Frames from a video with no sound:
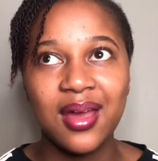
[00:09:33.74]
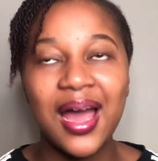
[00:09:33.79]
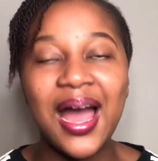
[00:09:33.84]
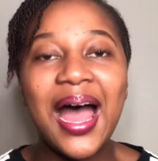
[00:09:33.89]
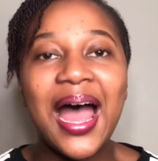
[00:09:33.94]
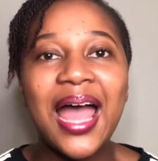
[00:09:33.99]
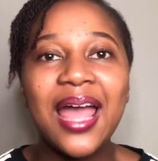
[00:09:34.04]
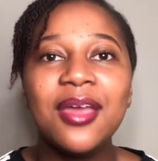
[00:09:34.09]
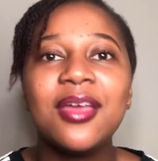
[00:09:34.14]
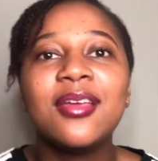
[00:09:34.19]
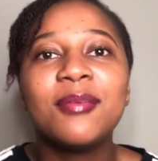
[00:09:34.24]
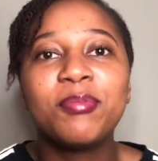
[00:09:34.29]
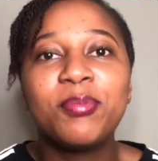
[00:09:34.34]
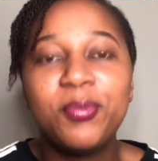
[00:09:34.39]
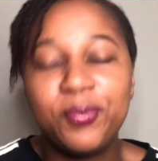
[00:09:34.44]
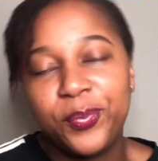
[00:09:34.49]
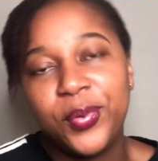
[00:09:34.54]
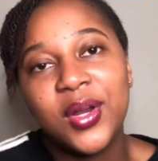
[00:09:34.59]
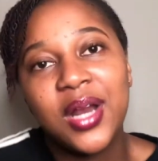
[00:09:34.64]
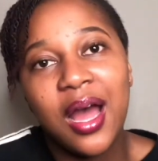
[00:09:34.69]
I
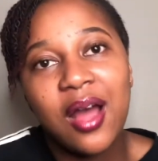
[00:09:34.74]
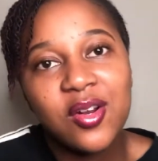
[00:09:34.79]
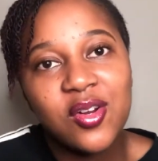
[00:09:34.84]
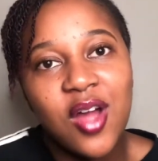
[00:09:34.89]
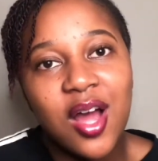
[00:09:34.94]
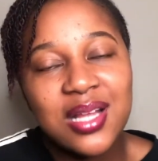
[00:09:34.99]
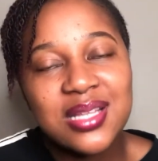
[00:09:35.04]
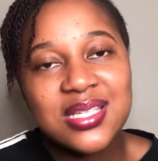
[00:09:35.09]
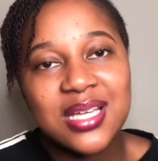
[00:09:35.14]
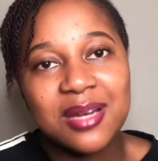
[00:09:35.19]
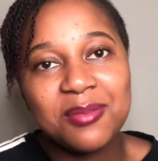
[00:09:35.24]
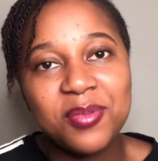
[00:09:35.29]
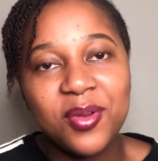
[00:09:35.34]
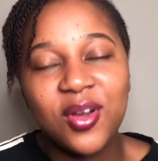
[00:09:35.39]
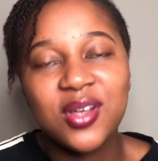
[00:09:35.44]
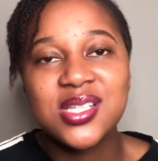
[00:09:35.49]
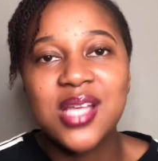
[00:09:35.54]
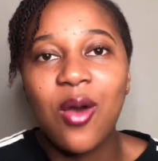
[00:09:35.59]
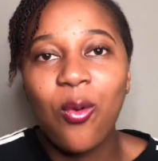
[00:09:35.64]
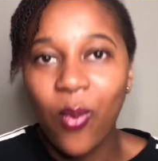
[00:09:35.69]
put out content
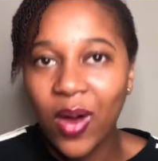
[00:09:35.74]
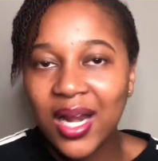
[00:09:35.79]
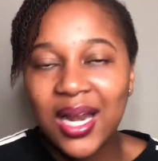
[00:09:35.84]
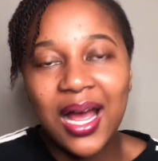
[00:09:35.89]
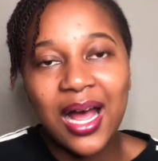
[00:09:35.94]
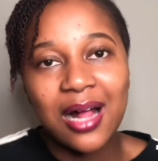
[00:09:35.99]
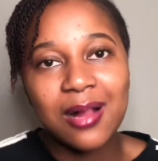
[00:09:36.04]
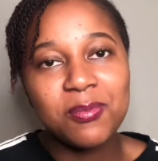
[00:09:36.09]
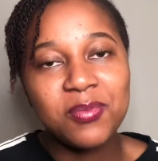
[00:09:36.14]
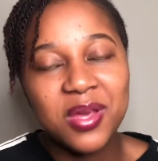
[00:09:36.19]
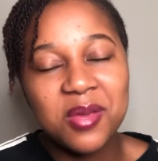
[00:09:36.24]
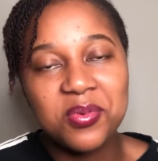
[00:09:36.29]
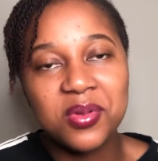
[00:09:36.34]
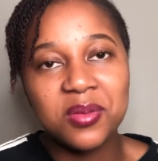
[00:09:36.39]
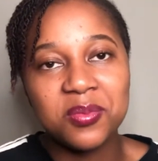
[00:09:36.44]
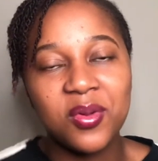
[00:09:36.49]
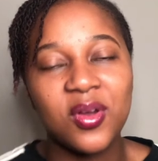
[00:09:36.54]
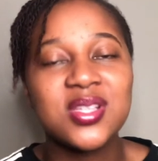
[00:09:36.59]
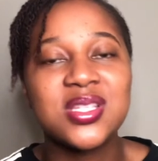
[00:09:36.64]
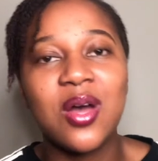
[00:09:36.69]
because I want to help people,
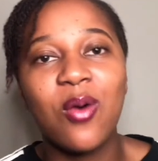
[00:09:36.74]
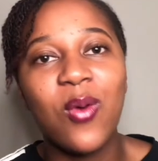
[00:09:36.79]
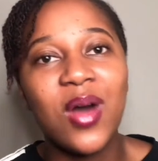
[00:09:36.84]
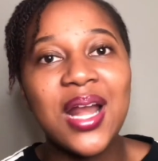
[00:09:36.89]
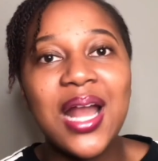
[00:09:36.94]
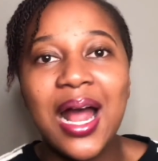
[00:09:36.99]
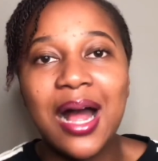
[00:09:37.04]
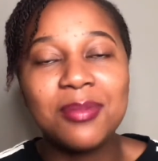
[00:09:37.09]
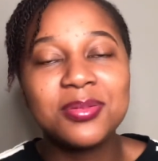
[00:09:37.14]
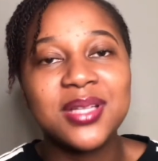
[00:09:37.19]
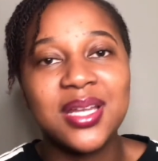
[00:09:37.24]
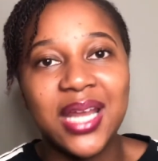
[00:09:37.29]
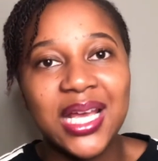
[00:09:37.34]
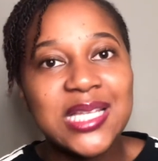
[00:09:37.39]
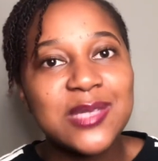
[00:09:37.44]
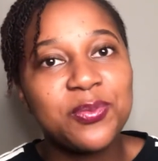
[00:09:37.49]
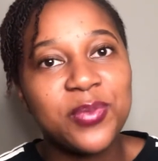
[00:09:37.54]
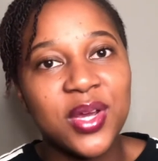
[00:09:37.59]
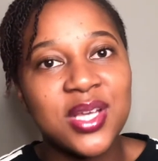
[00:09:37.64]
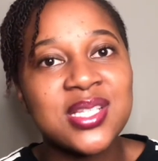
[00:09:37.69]
because I want to help the
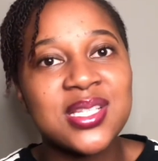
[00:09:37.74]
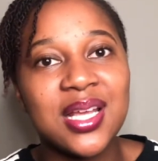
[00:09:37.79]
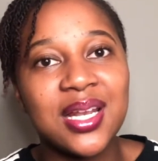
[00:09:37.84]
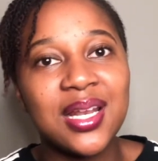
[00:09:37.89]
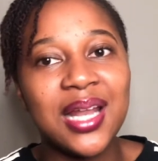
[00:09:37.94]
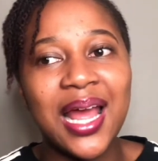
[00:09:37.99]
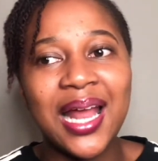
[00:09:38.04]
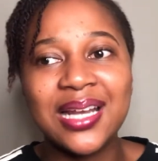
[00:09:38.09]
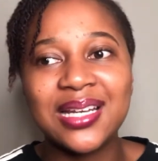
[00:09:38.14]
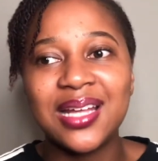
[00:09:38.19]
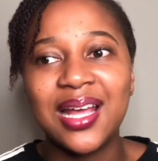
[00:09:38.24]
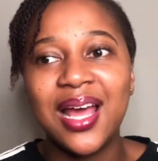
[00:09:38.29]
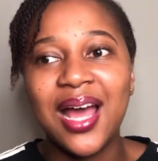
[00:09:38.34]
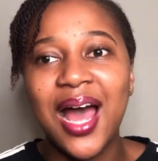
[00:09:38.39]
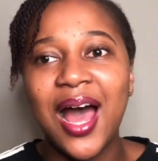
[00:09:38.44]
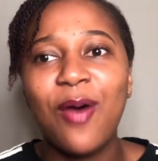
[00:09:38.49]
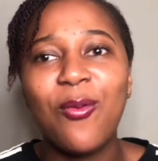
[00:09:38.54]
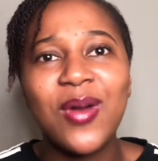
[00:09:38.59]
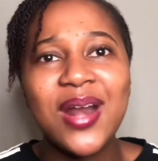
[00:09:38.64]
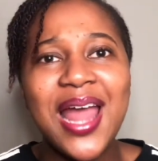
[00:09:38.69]
next person, and
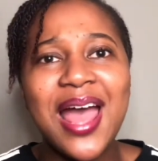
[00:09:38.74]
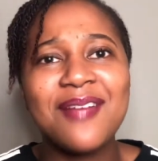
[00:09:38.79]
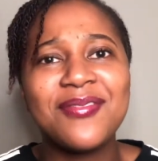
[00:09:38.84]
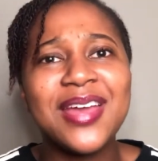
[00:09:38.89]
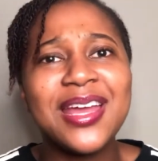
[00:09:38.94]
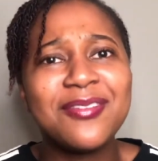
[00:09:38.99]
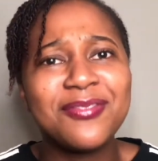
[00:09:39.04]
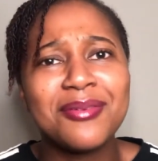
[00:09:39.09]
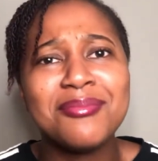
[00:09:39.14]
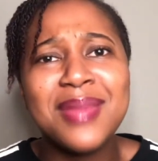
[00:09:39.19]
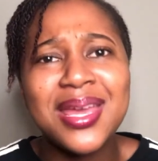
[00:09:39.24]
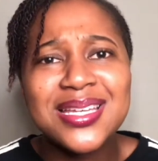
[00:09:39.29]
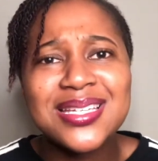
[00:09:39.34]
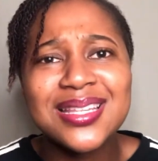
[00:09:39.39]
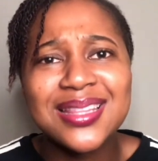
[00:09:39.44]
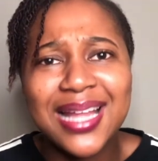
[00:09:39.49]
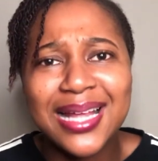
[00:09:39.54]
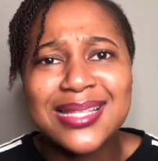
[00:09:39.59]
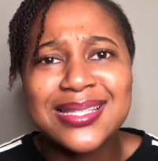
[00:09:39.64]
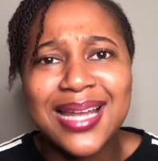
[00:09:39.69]
I want to have
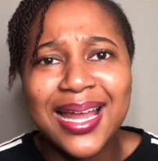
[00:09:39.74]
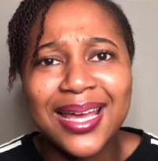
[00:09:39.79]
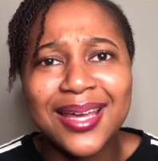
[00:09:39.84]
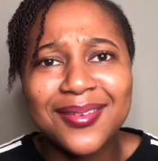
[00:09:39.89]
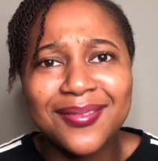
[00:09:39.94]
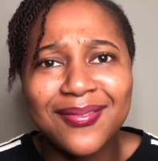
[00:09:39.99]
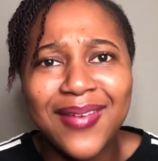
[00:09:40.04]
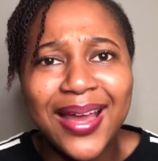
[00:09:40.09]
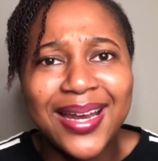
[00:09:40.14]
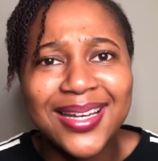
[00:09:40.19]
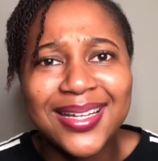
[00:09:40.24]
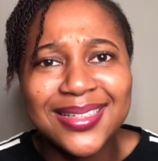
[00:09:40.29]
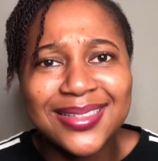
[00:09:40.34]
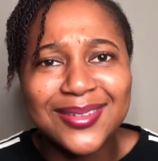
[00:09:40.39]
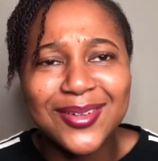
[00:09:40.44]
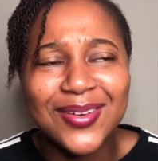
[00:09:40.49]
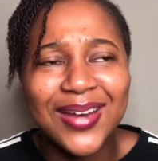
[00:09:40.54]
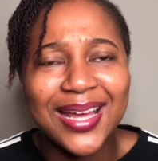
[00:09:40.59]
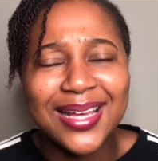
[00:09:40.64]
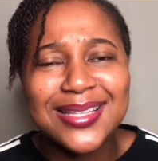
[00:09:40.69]
information that's like valid
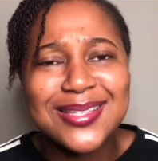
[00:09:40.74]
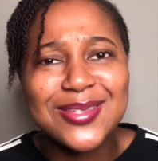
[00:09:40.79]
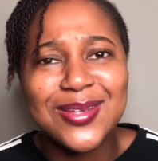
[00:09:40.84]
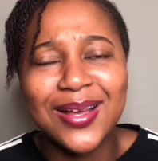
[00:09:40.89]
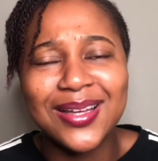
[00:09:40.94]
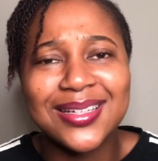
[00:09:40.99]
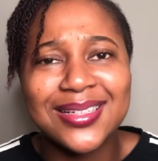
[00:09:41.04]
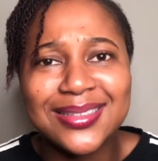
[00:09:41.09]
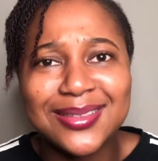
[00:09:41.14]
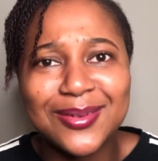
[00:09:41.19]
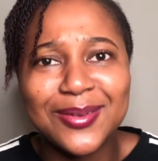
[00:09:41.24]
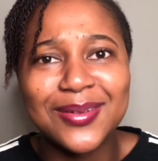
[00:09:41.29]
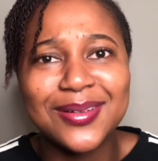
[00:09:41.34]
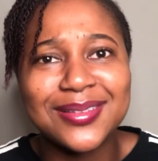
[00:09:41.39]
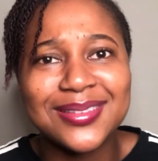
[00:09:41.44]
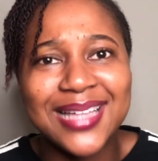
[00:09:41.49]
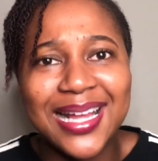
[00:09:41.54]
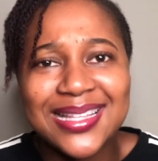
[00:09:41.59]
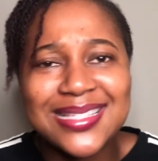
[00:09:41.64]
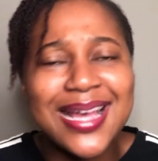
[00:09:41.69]
or like solid or
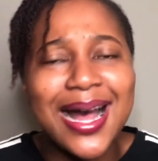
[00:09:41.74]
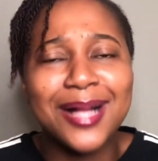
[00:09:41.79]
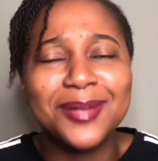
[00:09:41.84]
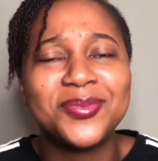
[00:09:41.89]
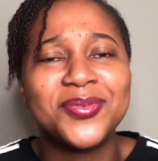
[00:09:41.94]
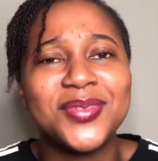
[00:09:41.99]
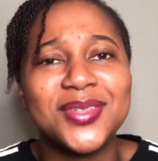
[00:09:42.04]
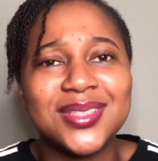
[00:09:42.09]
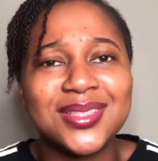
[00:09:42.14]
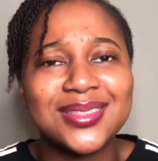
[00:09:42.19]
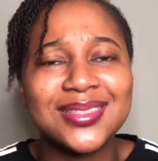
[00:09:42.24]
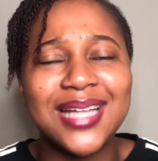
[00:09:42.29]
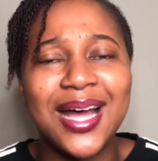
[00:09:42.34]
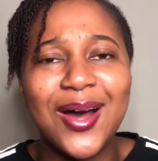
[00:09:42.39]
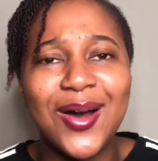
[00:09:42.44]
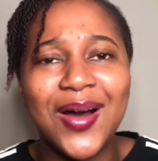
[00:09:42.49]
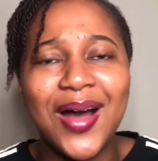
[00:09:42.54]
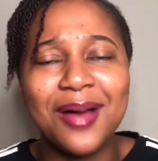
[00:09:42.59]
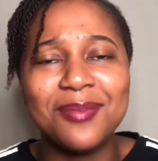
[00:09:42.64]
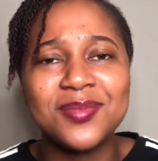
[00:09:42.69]
that's helpful.
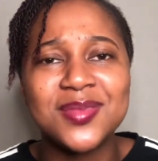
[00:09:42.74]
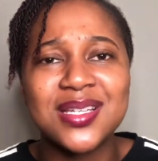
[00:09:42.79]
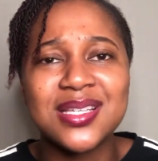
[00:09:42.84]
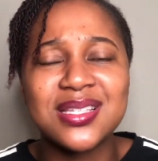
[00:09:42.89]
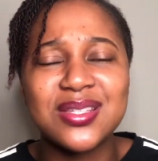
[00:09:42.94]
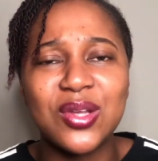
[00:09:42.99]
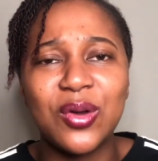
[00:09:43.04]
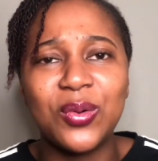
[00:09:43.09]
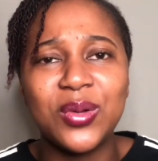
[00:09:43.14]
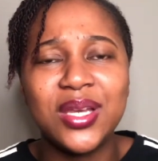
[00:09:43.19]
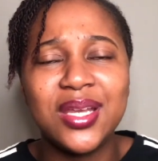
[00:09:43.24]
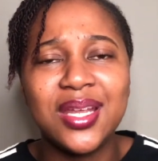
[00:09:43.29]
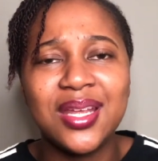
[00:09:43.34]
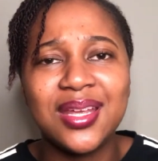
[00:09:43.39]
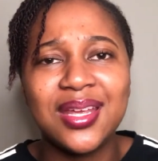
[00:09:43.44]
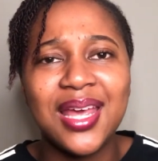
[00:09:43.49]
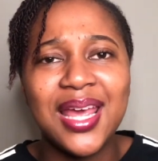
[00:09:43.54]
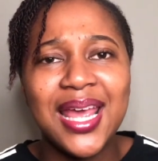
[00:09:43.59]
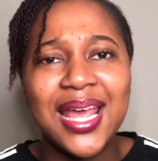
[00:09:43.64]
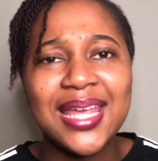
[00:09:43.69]
Now I'm just
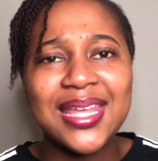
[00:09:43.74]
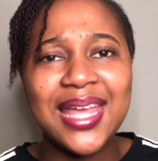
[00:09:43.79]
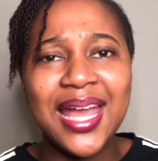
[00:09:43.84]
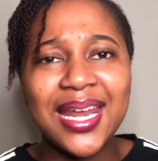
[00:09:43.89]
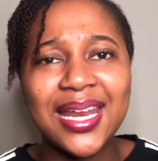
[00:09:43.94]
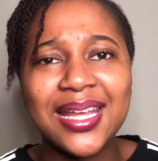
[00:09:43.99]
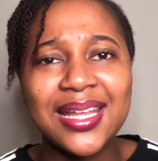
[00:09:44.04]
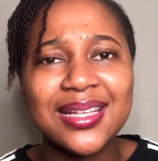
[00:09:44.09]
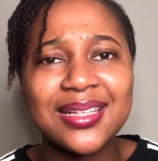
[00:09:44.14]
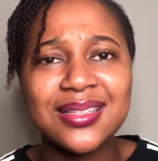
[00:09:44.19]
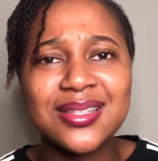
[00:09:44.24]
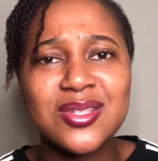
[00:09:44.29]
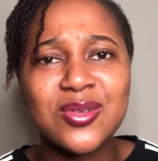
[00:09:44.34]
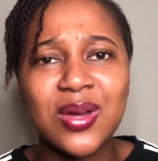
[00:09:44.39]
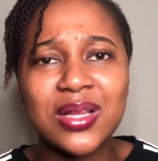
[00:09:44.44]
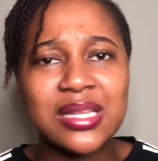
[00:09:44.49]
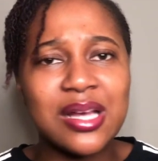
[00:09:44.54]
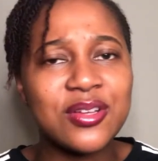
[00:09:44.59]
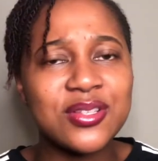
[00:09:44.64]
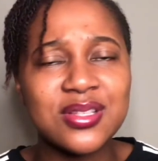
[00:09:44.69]
only getting to
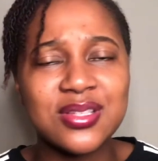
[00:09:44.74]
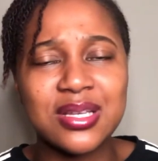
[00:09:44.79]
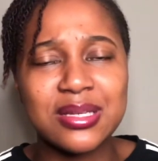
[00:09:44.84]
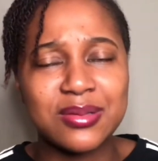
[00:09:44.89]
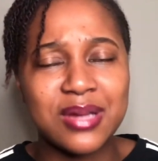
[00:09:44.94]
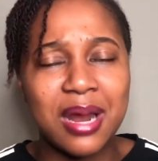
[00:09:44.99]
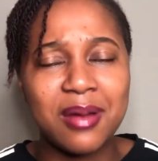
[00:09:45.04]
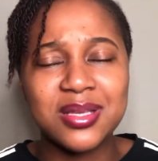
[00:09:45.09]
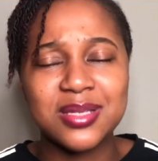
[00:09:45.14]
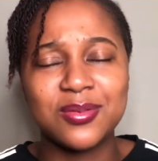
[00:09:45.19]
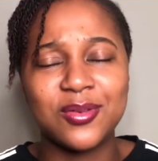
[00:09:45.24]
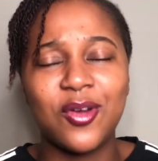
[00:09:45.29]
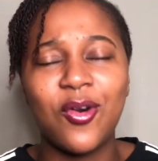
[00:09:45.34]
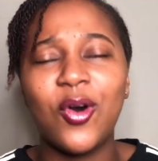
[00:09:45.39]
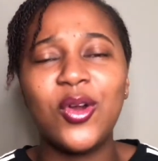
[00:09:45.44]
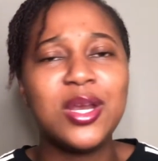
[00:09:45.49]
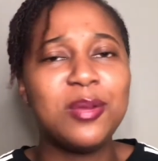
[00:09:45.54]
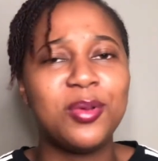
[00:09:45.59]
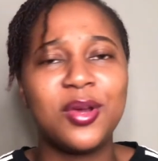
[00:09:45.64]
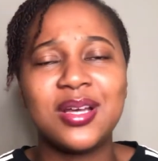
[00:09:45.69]
1,000 subscribers
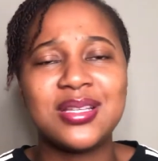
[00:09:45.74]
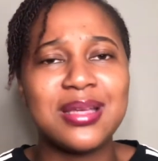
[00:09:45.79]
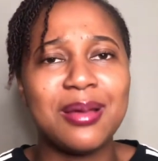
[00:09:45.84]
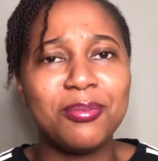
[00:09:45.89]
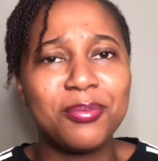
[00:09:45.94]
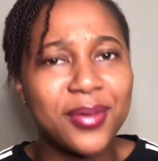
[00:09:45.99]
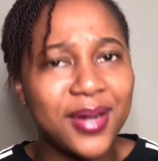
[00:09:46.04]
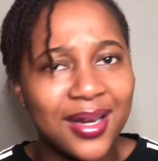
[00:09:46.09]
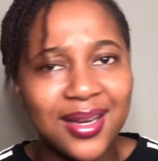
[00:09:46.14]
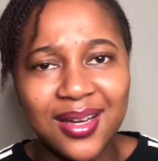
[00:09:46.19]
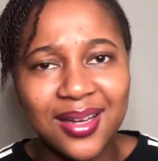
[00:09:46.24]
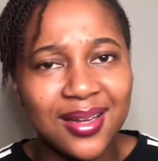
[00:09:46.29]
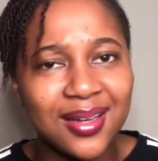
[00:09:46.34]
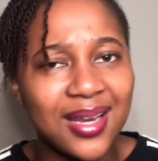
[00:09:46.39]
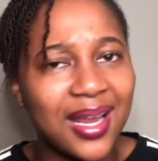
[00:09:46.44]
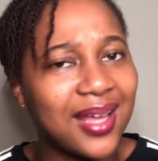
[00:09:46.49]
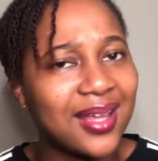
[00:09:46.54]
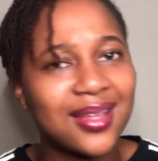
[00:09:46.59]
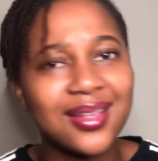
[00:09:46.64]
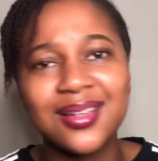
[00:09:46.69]
only because I'm pretty.
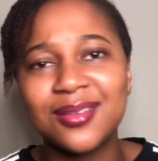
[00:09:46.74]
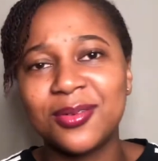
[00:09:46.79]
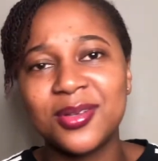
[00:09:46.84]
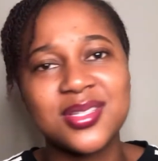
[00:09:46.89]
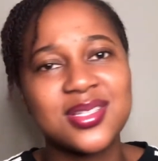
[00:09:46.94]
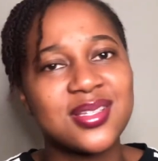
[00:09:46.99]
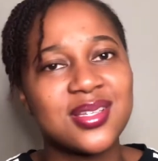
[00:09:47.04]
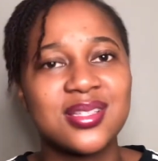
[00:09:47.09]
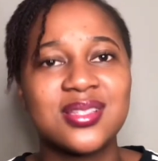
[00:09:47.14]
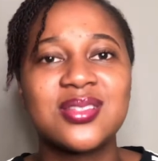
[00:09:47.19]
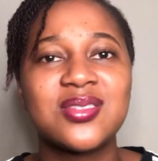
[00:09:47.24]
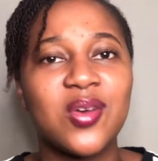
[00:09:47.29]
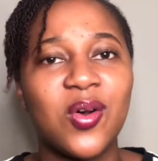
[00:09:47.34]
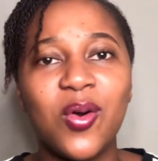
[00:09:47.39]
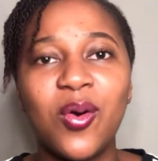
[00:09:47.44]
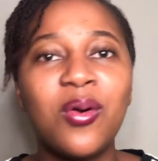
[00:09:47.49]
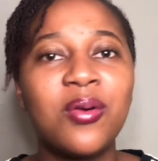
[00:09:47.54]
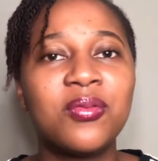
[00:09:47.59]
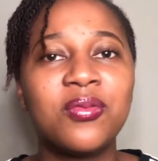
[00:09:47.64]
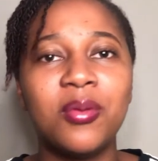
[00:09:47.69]
Like, it was just so
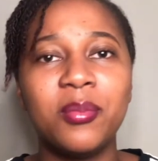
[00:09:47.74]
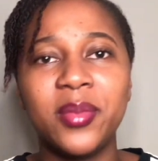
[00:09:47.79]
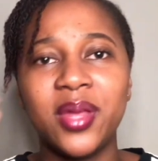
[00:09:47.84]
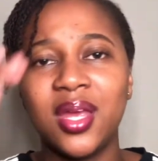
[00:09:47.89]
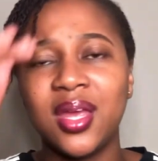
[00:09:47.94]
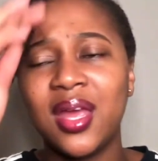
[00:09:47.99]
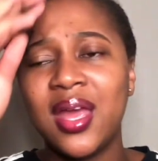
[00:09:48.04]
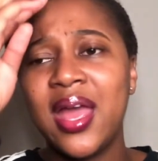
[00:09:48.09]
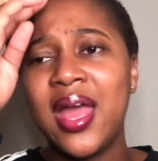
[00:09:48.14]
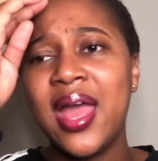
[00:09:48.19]
off for me.